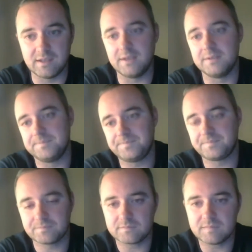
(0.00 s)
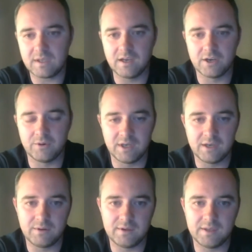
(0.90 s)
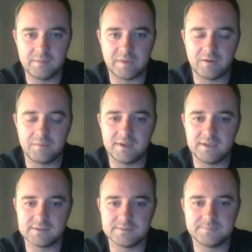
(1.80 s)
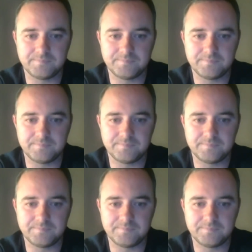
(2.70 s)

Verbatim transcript: then a career in, in paramedics.